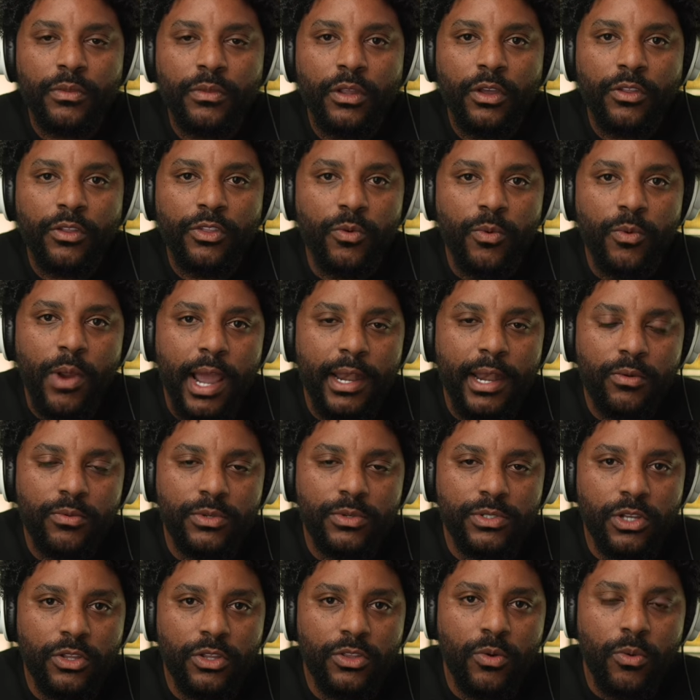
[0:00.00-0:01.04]
The writing was
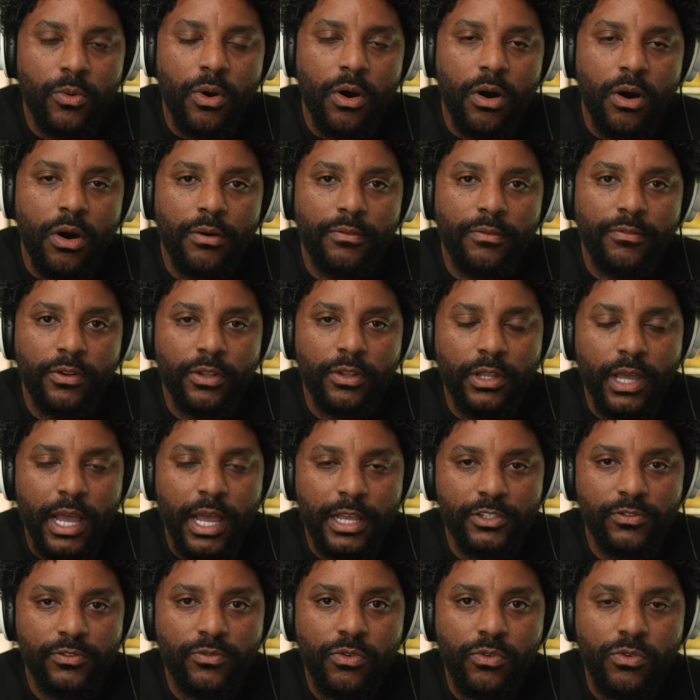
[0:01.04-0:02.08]
on the wall for the
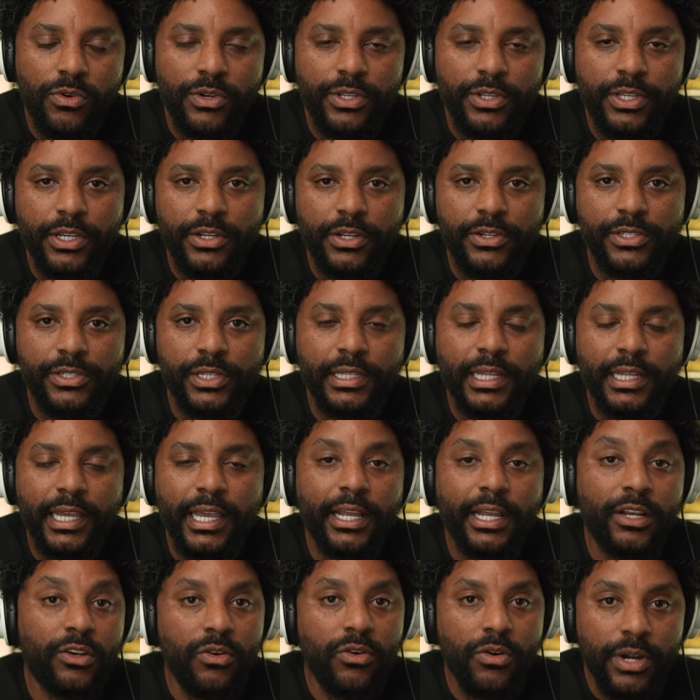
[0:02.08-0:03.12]
last four years and they
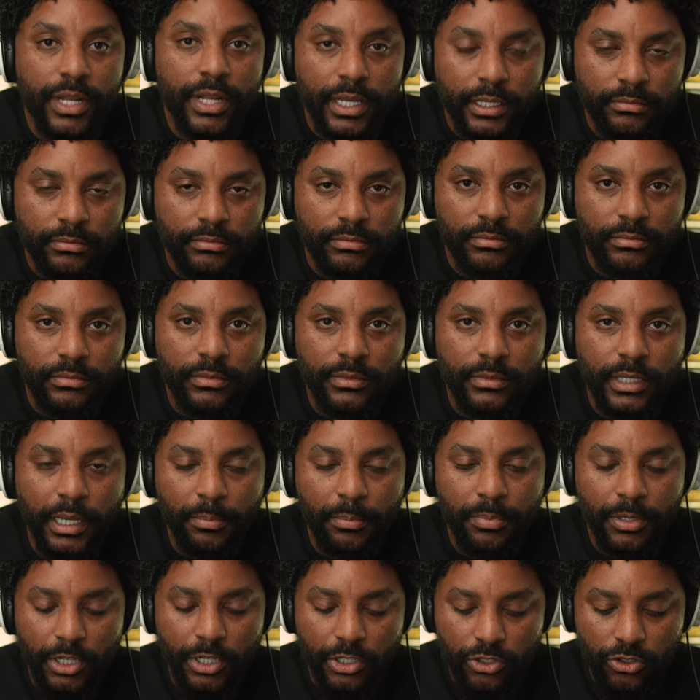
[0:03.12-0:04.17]
ignored it. They
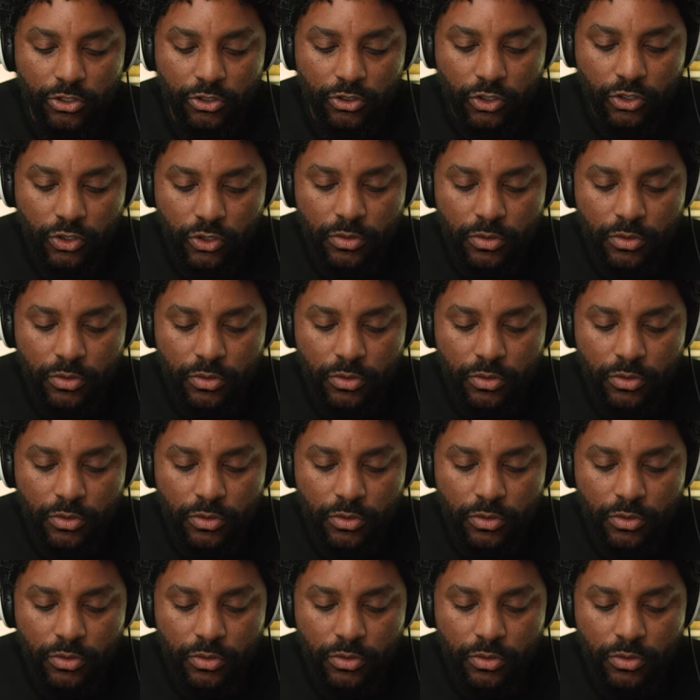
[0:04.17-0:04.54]
put too